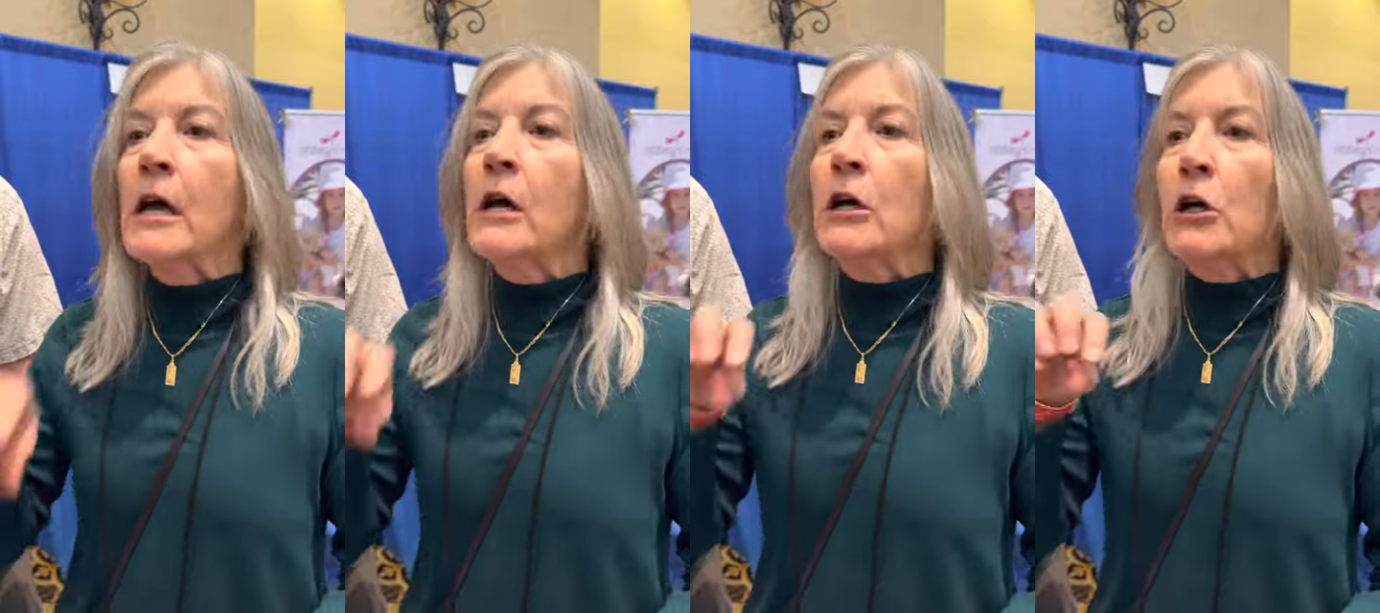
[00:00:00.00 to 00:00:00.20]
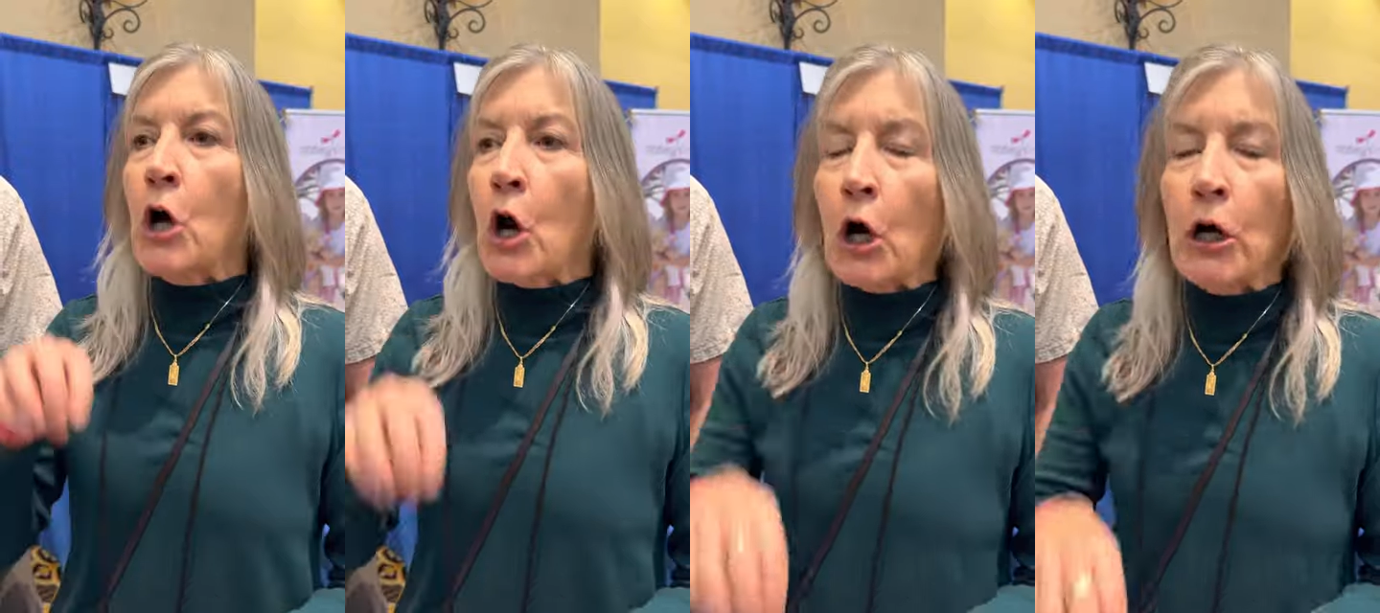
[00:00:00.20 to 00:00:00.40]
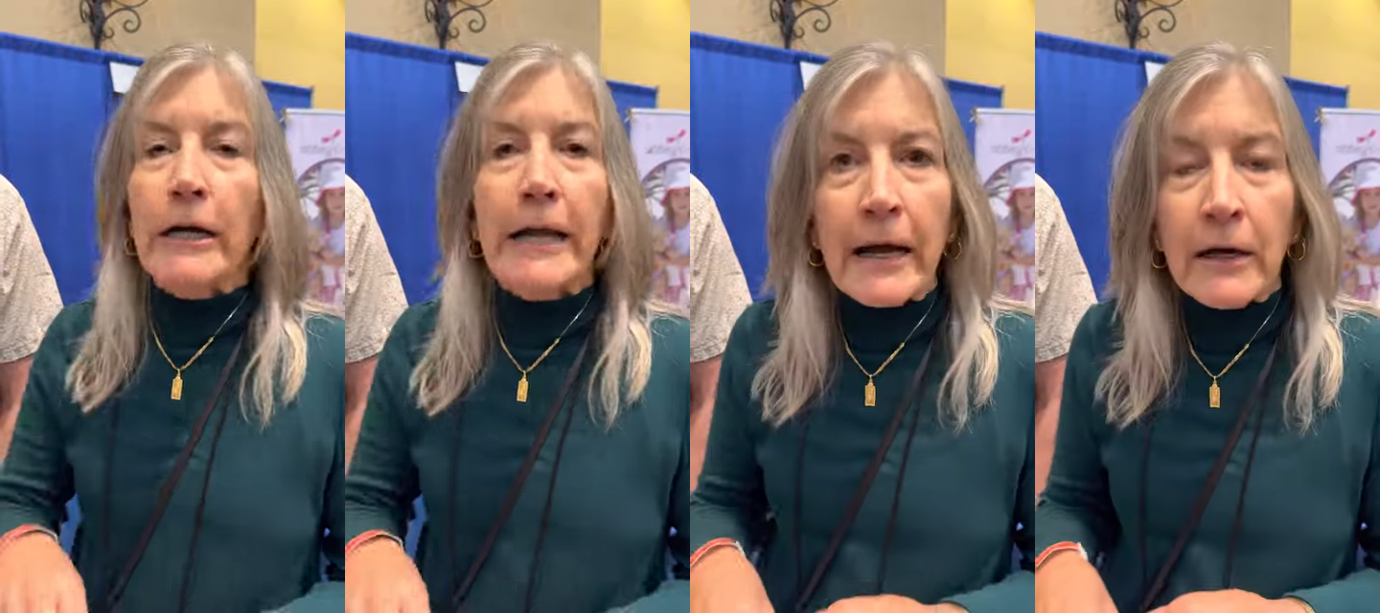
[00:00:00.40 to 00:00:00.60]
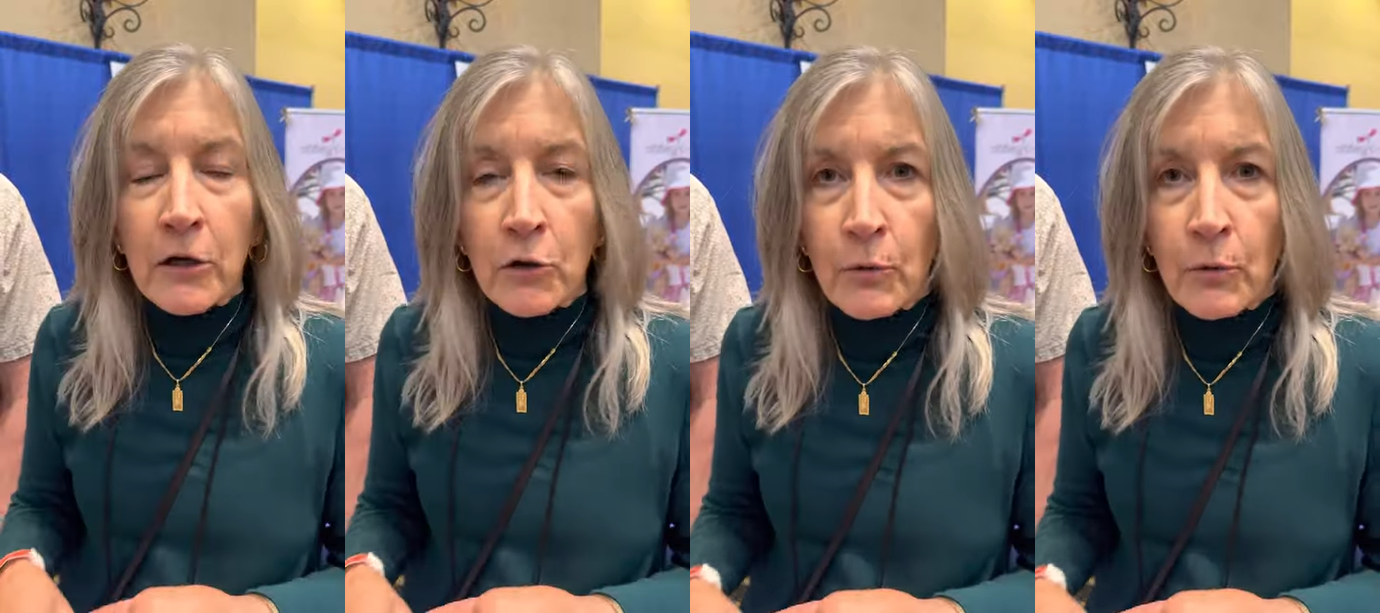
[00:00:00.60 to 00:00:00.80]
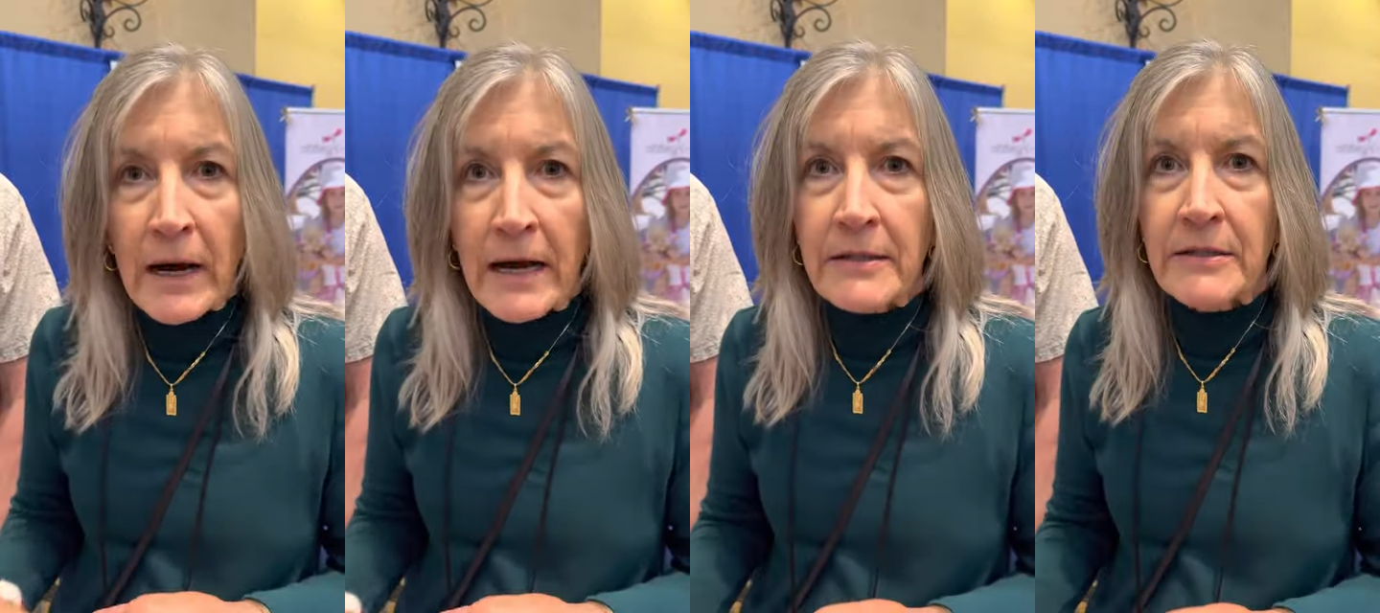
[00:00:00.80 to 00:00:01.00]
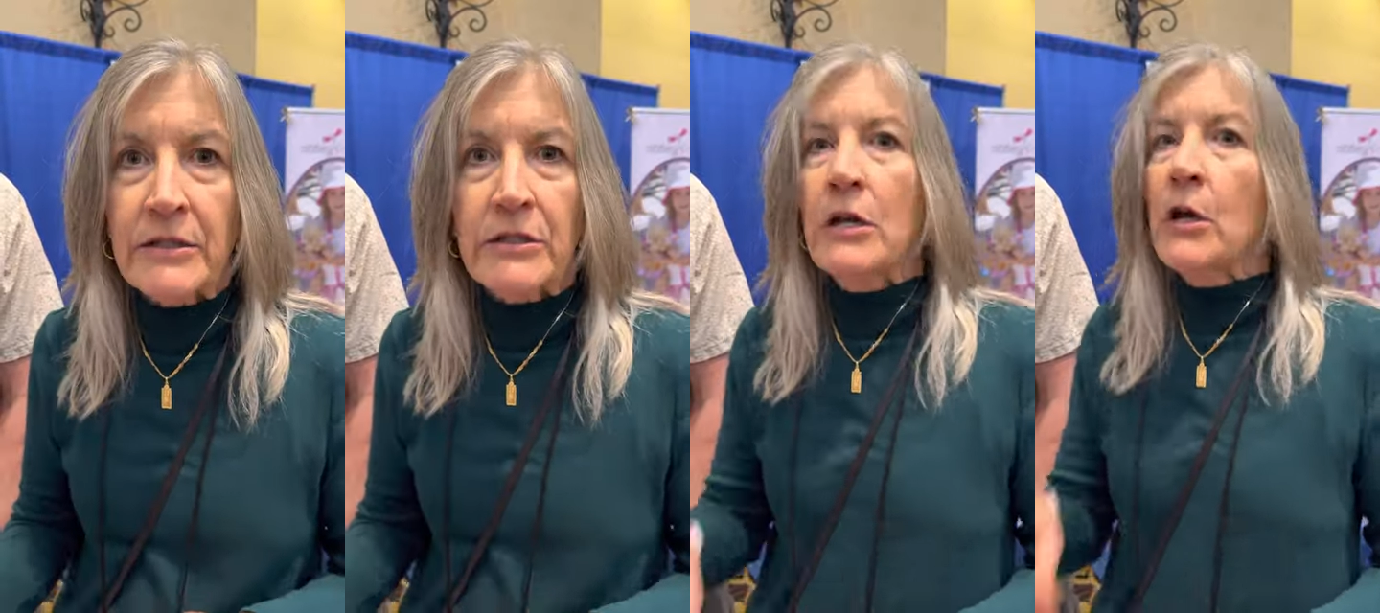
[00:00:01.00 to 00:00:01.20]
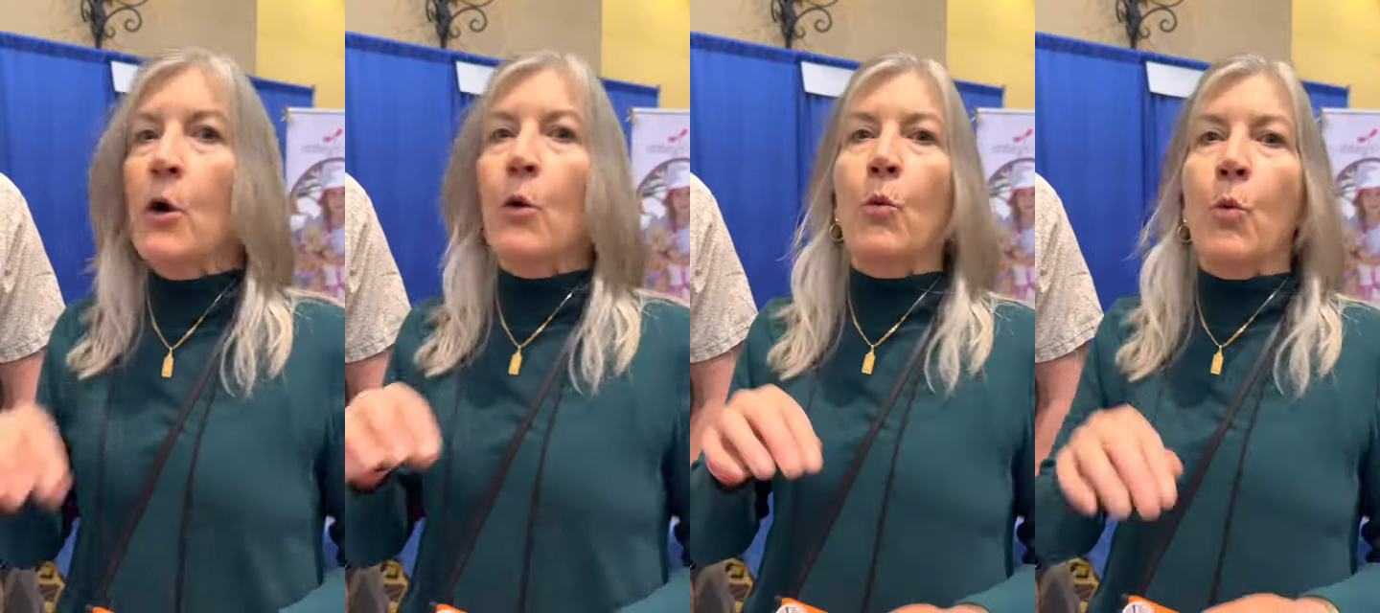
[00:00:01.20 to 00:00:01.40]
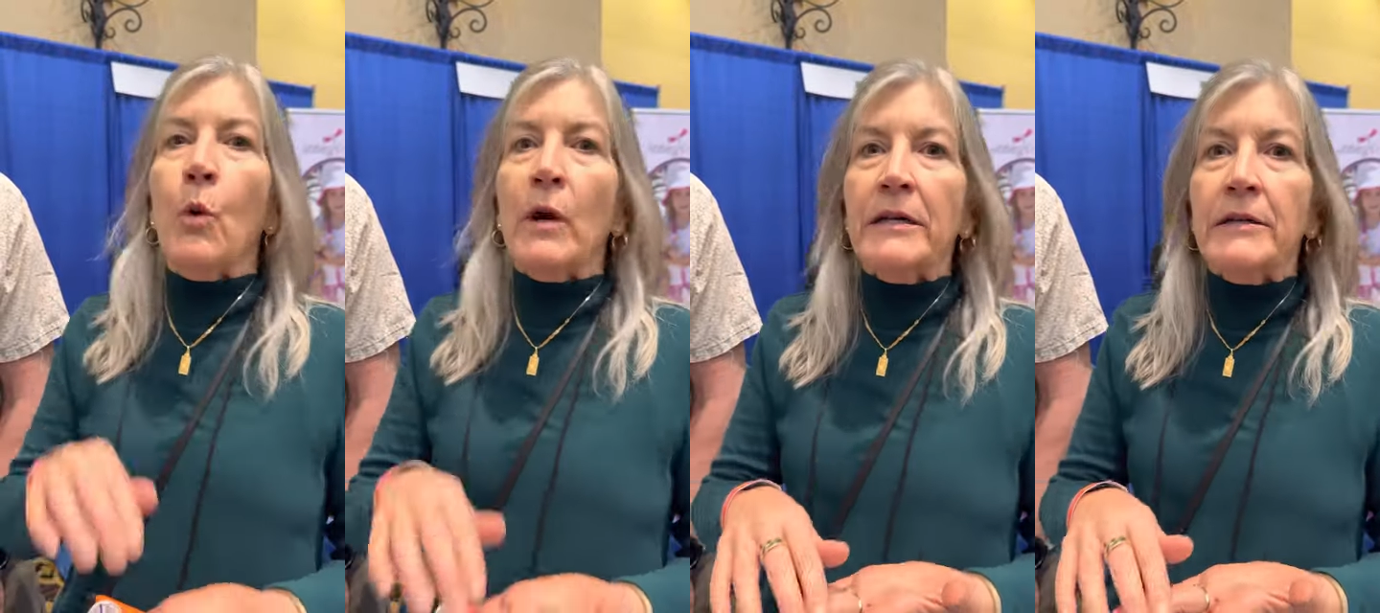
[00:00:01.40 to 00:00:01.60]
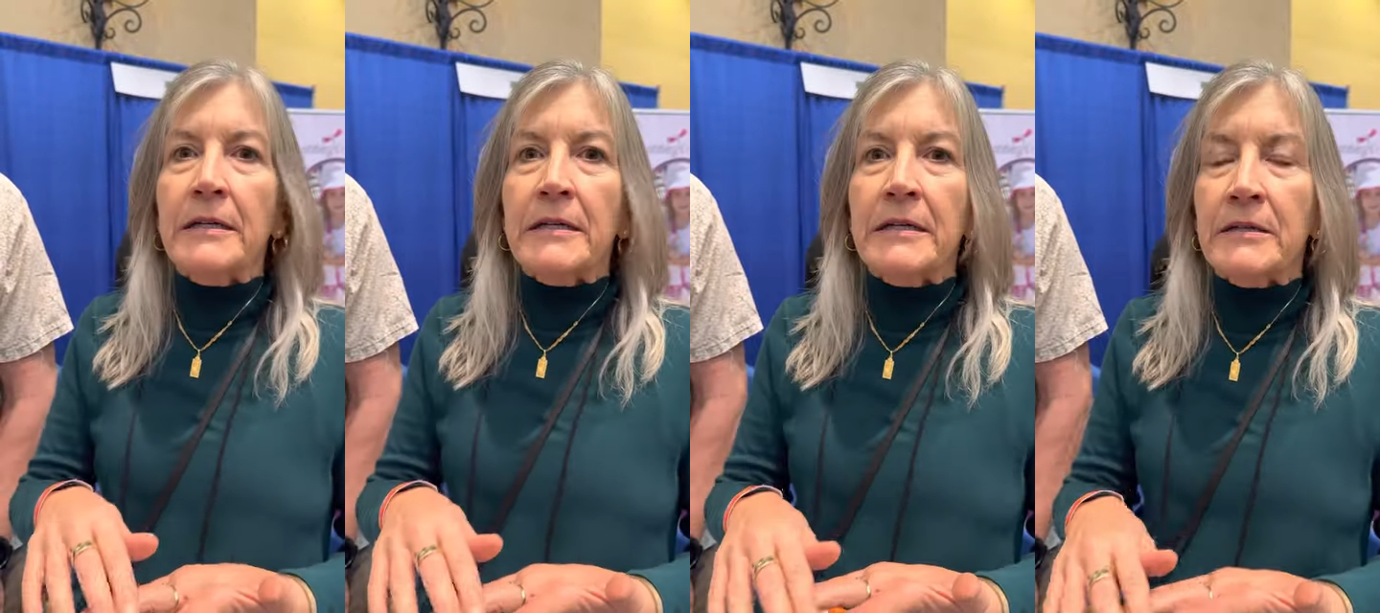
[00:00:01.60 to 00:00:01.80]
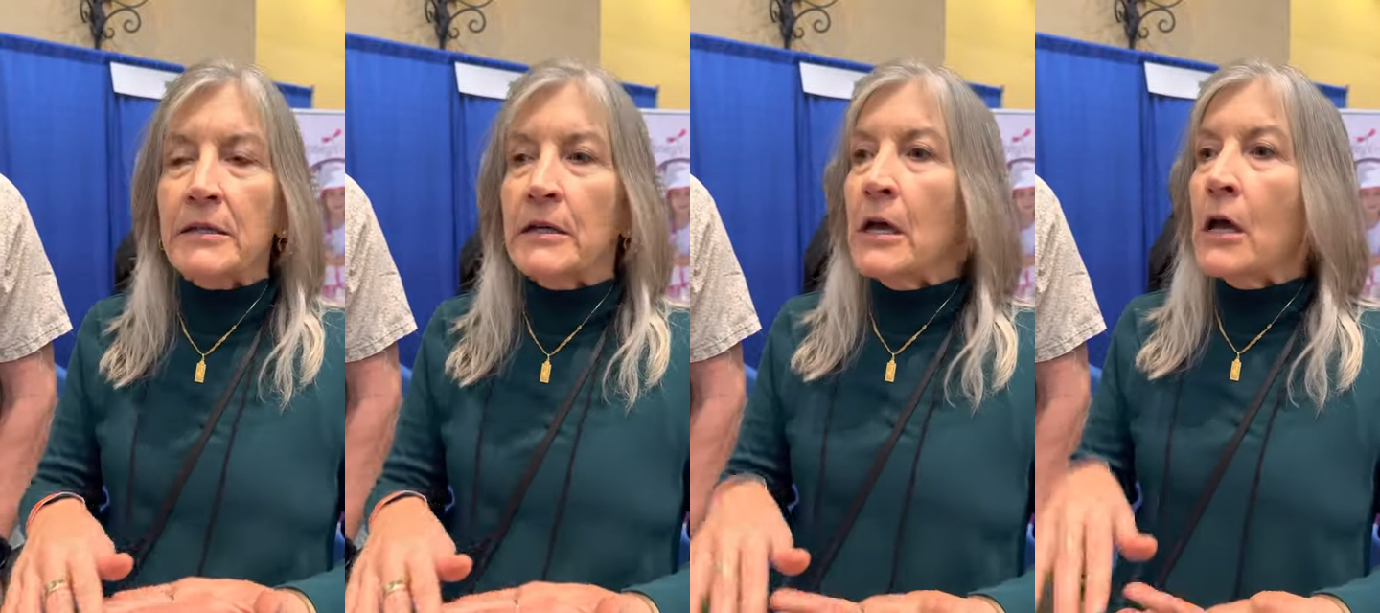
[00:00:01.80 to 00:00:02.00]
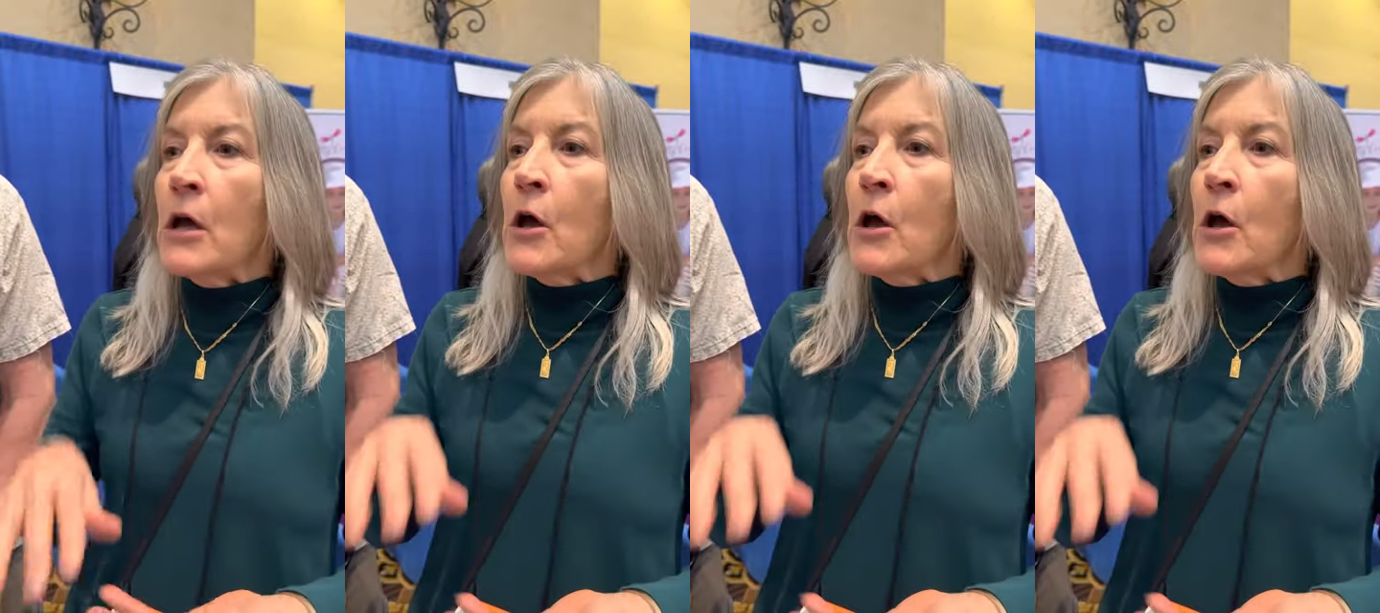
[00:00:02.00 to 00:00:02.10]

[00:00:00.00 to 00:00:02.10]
cardiac arrest witnessed